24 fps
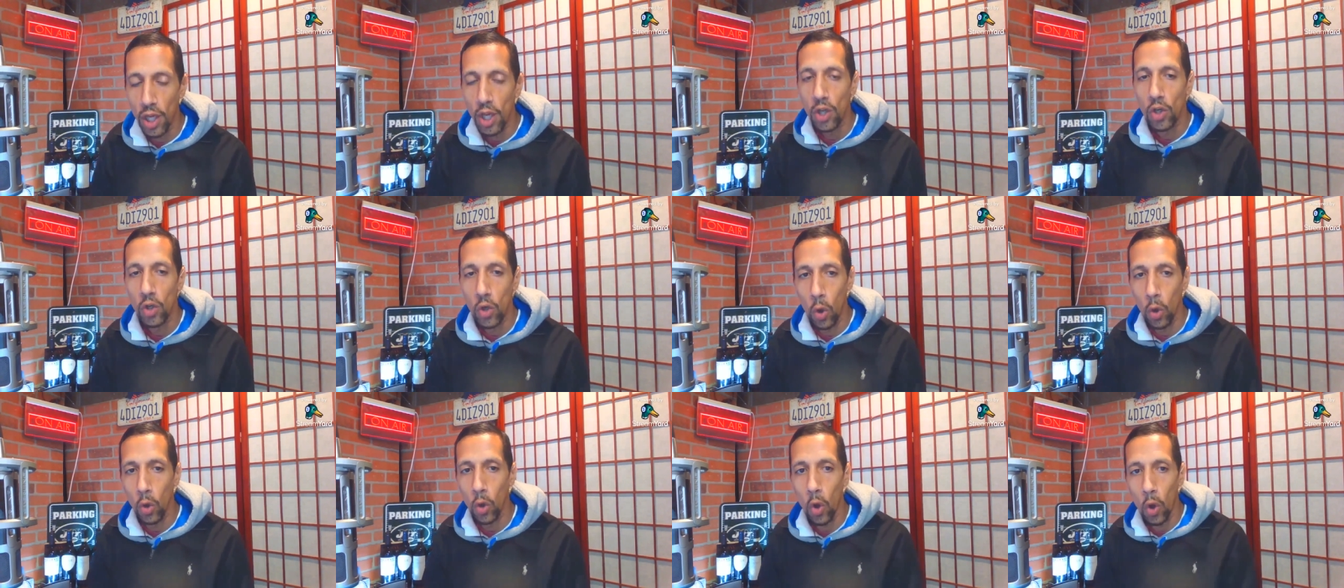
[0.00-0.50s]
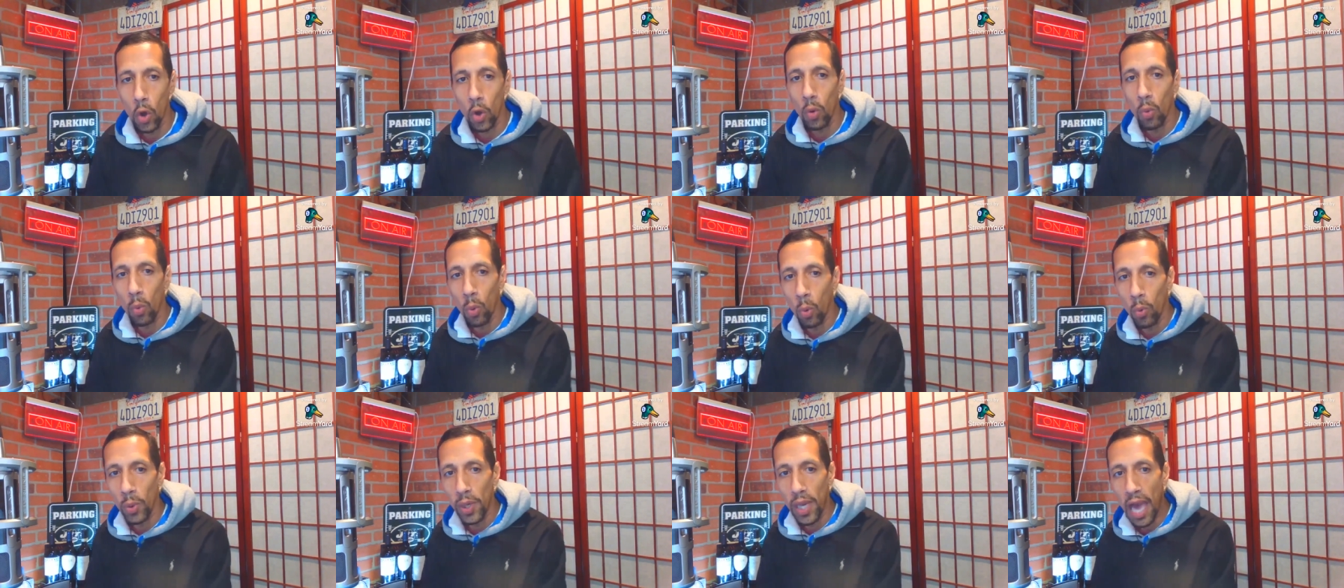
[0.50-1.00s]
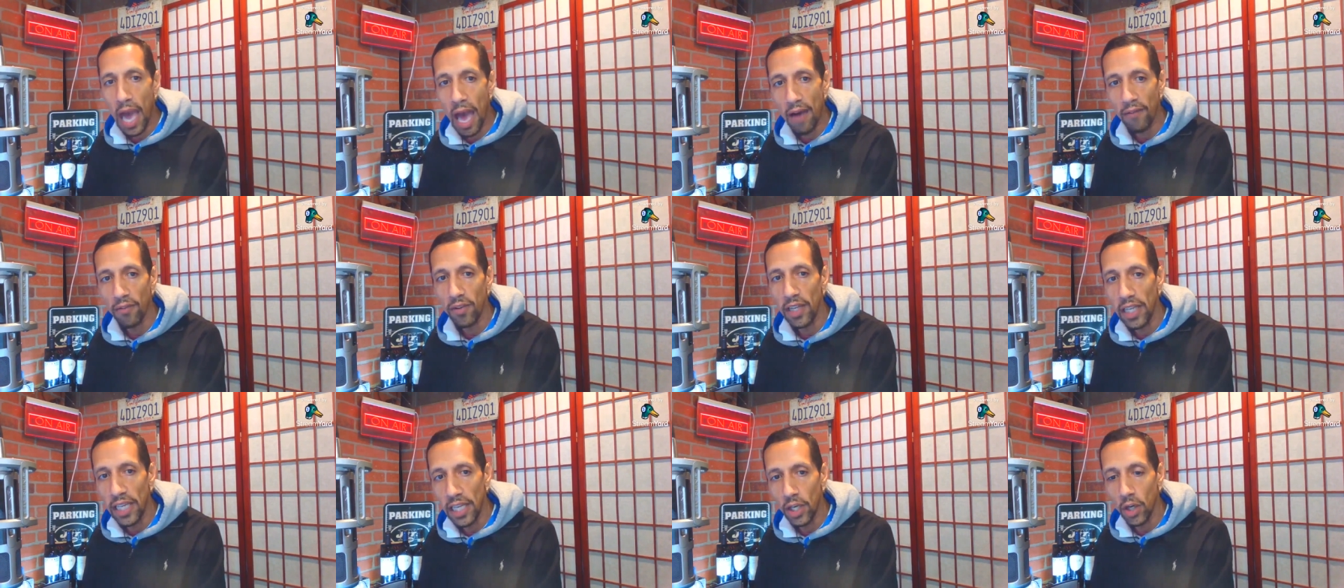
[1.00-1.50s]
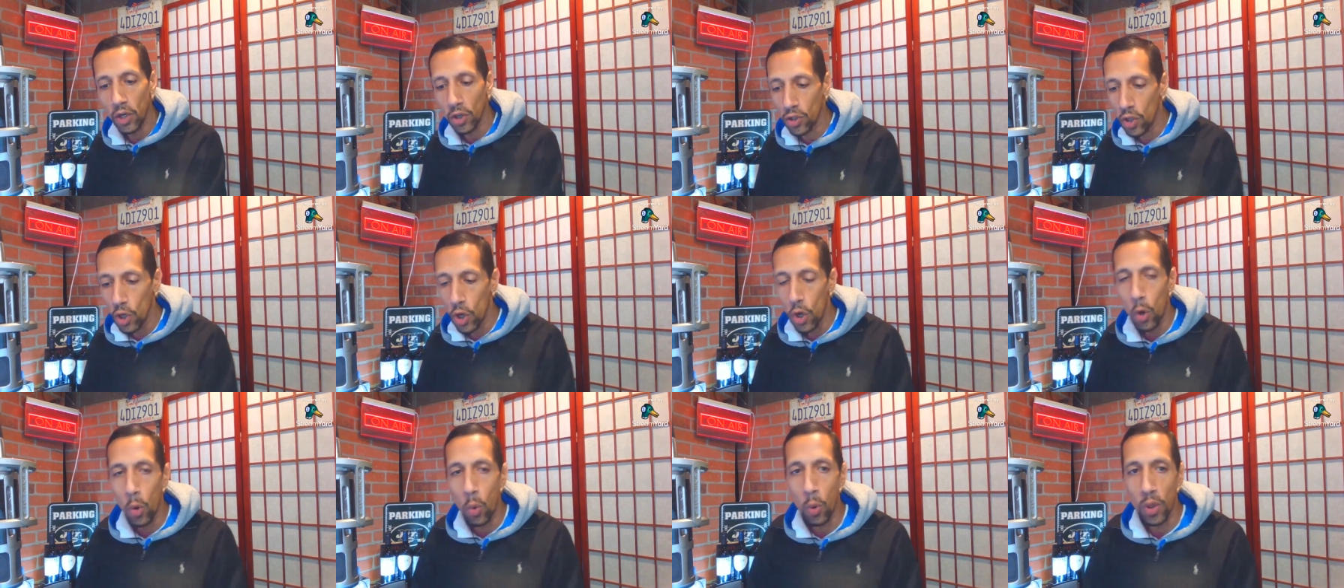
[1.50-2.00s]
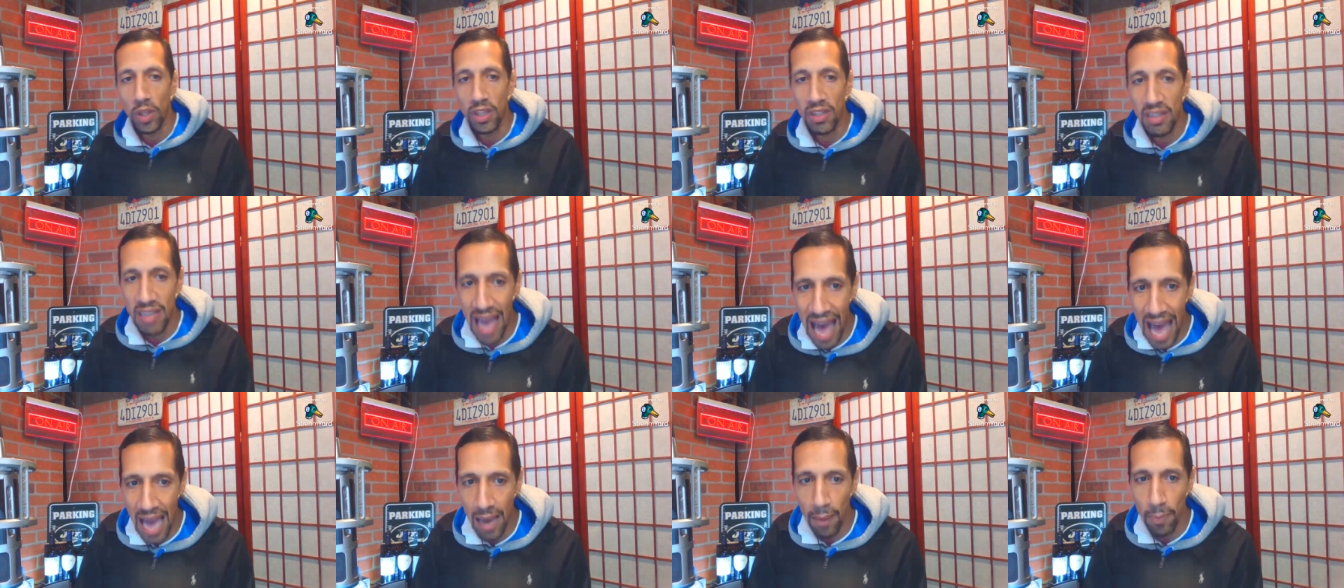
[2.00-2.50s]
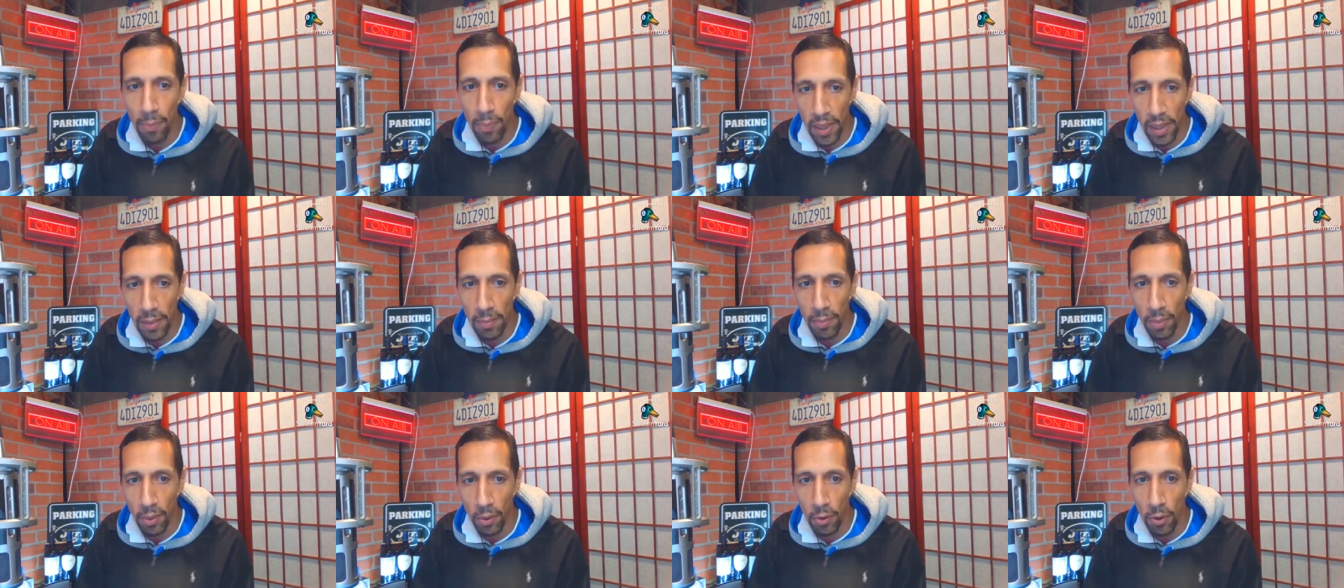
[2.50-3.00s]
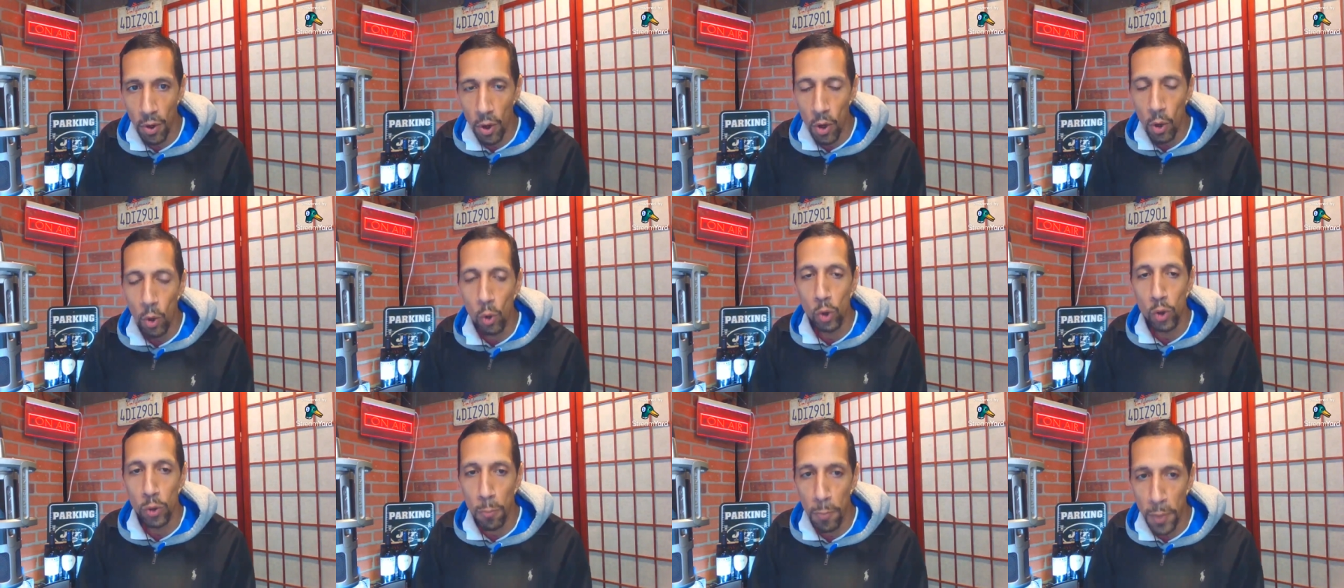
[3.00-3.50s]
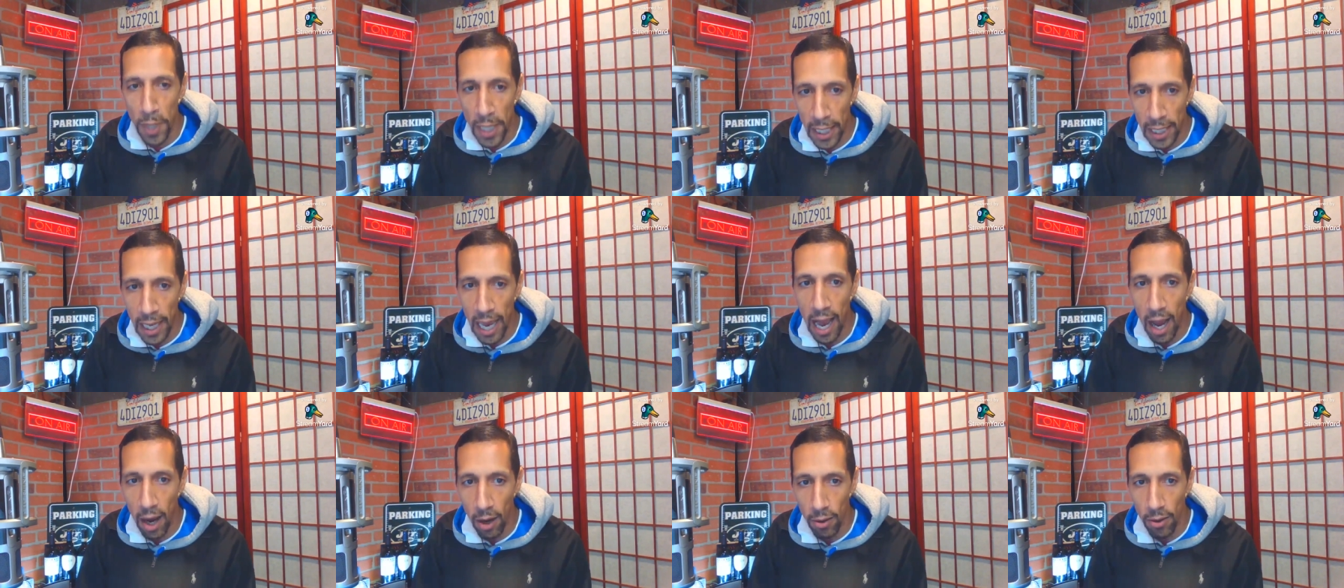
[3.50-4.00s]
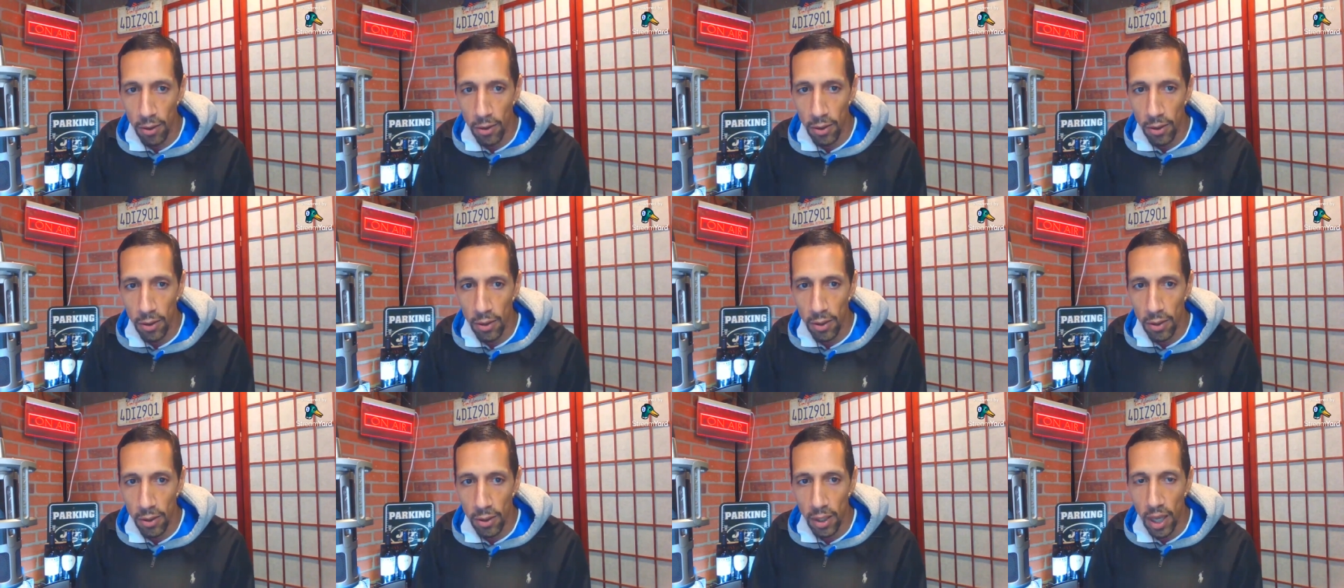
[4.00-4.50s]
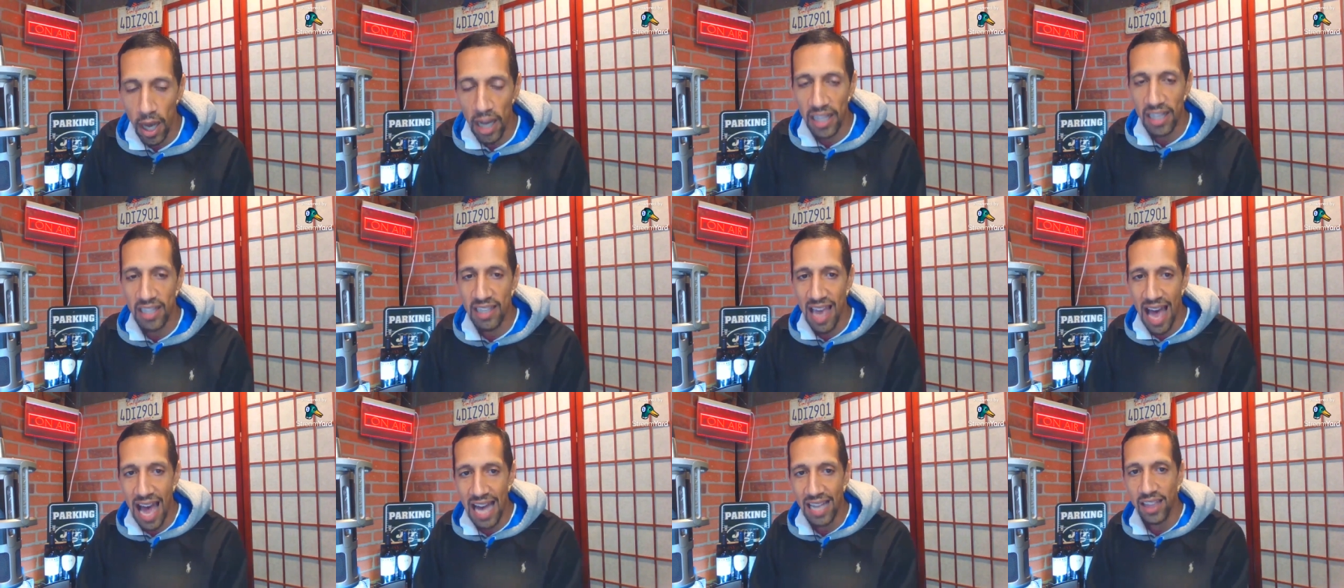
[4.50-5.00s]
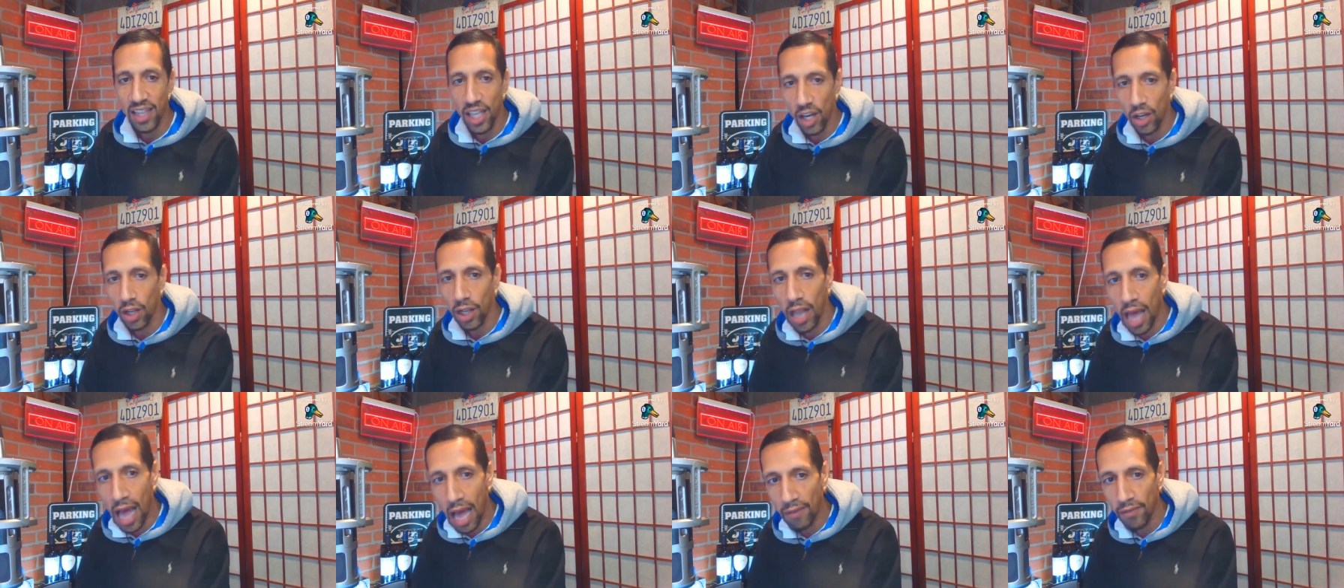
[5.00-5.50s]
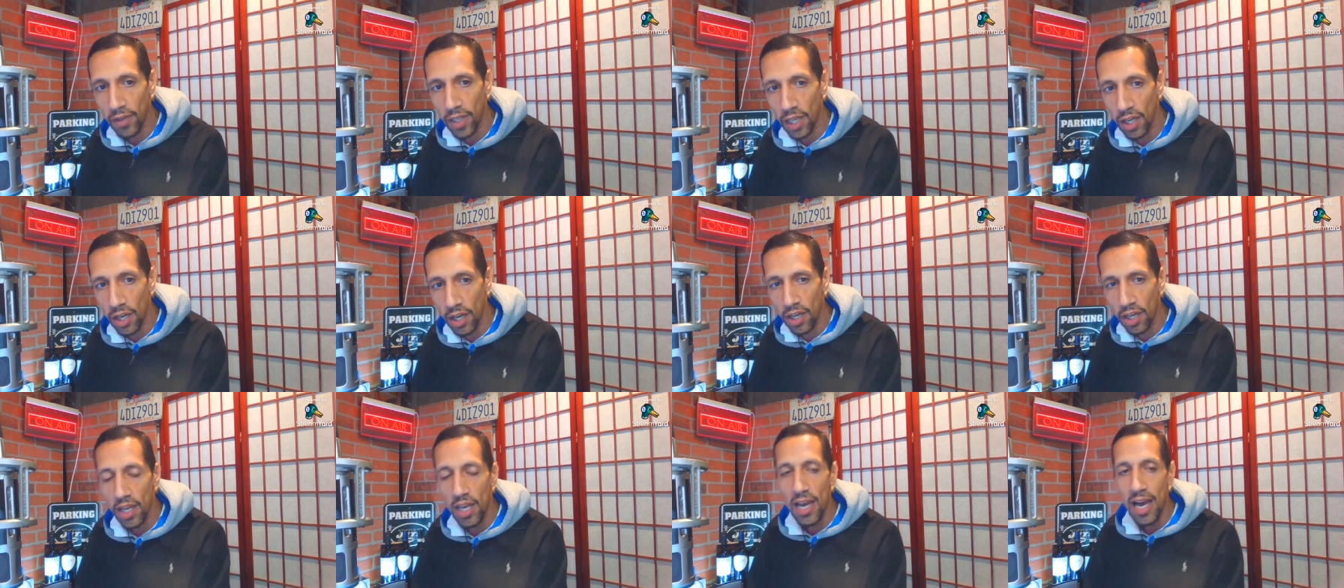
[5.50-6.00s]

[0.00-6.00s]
No longer will we have leaders who attack people who speak out, attack their livelihood,